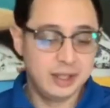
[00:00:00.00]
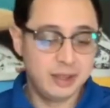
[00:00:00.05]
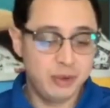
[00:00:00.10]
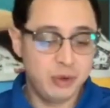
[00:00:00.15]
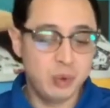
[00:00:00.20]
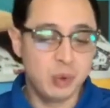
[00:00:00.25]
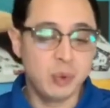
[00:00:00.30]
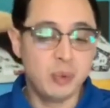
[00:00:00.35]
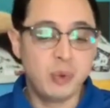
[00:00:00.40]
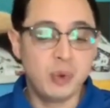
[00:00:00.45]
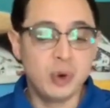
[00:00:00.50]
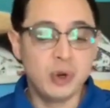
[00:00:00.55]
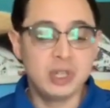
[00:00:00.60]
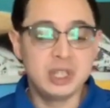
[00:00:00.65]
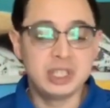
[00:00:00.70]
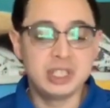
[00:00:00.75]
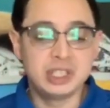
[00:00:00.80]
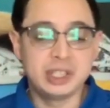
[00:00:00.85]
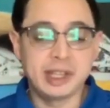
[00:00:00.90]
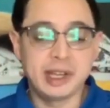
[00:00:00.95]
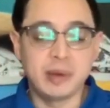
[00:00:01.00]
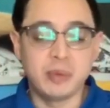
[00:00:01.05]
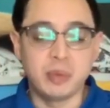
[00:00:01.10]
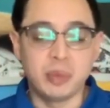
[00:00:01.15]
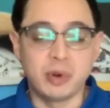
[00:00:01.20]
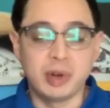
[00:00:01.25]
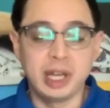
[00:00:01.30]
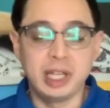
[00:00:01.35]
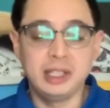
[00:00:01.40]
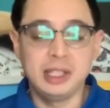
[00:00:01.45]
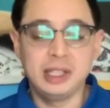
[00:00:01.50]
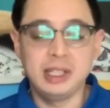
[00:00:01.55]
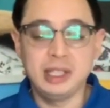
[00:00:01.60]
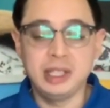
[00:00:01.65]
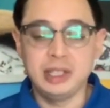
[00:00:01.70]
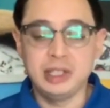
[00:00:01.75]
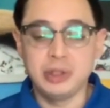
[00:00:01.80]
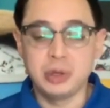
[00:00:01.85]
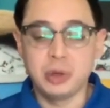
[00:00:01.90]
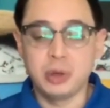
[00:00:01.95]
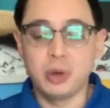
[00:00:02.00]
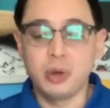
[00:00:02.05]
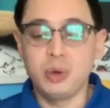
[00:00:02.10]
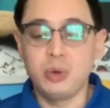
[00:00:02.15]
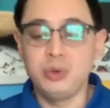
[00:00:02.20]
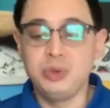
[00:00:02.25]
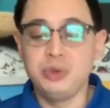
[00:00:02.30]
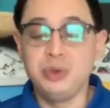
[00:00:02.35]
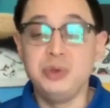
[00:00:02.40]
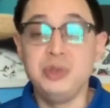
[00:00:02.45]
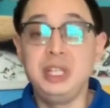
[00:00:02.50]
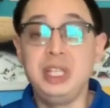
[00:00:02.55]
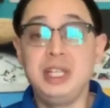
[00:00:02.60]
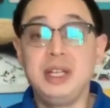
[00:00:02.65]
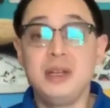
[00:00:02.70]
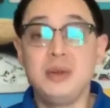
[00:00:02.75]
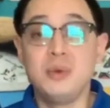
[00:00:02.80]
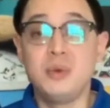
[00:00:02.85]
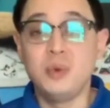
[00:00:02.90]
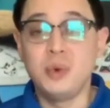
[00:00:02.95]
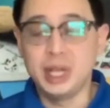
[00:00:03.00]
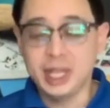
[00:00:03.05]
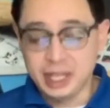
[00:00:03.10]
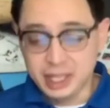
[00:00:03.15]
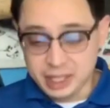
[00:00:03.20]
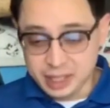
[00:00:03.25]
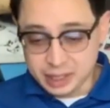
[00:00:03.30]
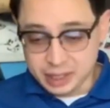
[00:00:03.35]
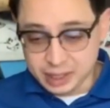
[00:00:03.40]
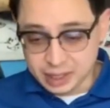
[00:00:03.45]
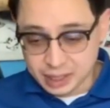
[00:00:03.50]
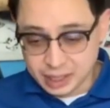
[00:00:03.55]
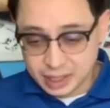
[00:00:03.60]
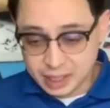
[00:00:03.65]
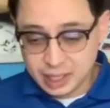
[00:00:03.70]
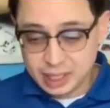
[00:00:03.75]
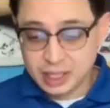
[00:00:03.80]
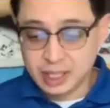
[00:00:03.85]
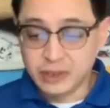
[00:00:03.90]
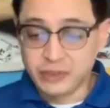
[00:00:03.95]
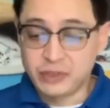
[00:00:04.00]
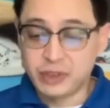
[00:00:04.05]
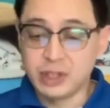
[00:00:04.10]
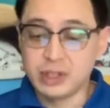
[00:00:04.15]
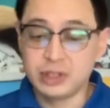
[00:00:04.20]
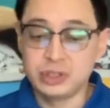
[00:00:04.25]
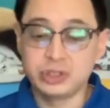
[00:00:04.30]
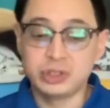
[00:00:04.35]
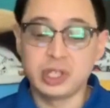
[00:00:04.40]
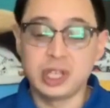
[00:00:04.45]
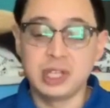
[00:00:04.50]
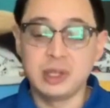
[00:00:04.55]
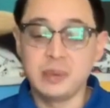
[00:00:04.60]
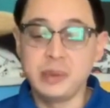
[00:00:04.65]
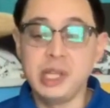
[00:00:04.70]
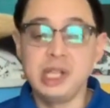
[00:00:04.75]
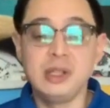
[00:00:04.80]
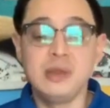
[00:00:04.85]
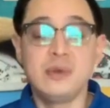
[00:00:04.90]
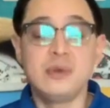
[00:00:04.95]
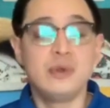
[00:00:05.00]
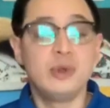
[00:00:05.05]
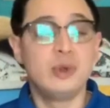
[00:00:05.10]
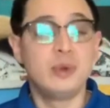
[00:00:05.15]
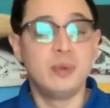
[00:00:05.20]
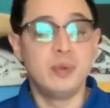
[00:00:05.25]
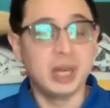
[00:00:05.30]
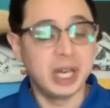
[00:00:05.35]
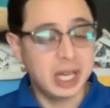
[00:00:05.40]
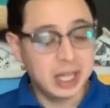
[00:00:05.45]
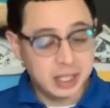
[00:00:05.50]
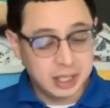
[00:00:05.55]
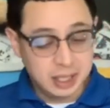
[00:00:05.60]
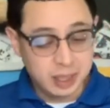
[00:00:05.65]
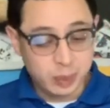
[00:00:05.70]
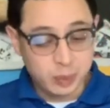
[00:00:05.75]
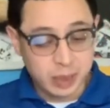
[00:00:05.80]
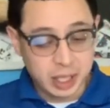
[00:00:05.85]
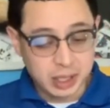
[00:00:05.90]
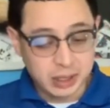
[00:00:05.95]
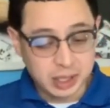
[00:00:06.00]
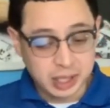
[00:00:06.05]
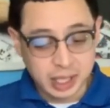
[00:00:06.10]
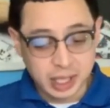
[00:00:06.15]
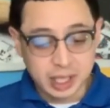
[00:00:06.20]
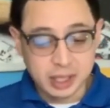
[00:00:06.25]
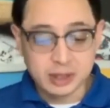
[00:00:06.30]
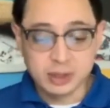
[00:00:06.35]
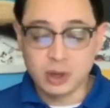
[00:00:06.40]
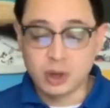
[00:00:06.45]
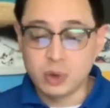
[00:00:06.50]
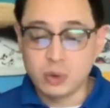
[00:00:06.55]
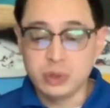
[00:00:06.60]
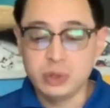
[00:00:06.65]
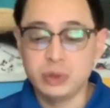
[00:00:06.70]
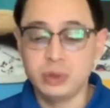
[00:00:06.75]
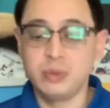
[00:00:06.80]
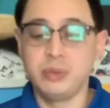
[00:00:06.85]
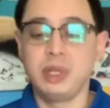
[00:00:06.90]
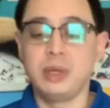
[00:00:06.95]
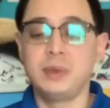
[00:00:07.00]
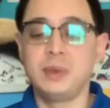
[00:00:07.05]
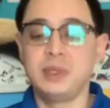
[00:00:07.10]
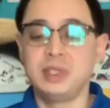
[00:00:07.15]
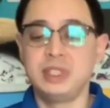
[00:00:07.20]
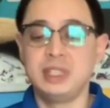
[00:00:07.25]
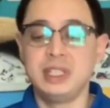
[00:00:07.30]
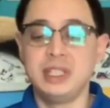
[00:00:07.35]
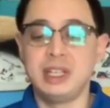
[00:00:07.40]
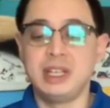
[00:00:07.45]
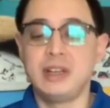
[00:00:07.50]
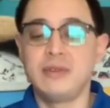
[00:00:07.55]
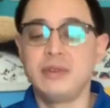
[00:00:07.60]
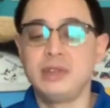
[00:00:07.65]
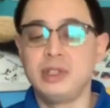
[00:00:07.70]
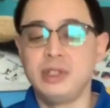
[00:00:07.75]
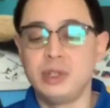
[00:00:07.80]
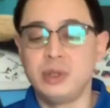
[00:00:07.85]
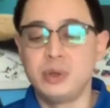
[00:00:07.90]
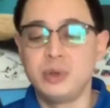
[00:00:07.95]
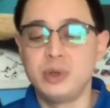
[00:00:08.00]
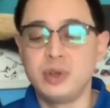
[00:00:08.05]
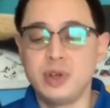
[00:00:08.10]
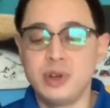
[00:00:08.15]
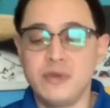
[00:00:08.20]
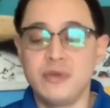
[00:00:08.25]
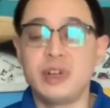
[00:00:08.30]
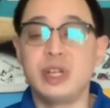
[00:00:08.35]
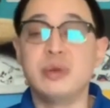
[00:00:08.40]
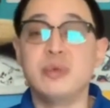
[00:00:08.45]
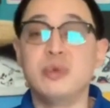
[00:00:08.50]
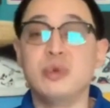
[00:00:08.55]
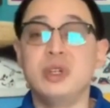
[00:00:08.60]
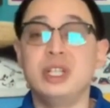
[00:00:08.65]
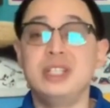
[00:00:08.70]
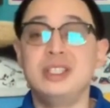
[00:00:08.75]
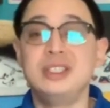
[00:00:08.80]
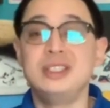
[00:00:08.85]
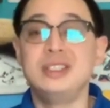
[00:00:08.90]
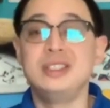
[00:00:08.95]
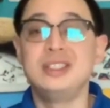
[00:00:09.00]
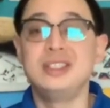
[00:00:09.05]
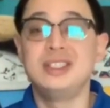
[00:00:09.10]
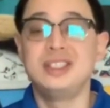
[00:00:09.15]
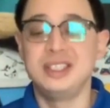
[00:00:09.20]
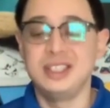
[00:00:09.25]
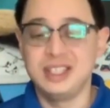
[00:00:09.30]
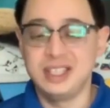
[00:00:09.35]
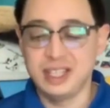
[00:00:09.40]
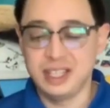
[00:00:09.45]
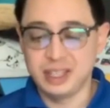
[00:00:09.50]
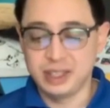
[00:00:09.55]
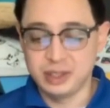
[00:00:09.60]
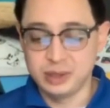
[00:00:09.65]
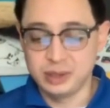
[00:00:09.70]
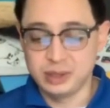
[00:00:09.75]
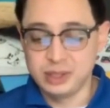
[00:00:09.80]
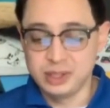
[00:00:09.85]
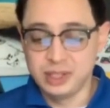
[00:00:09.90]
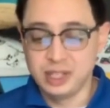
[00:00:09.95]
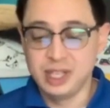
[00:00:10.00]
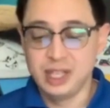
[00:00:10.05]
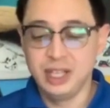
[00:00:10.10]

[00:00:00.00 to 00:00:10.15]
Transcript: You were born to shine brightly in your own unique way. If others try to make you feel badly about that, always remember to never lower your vibration to theirs.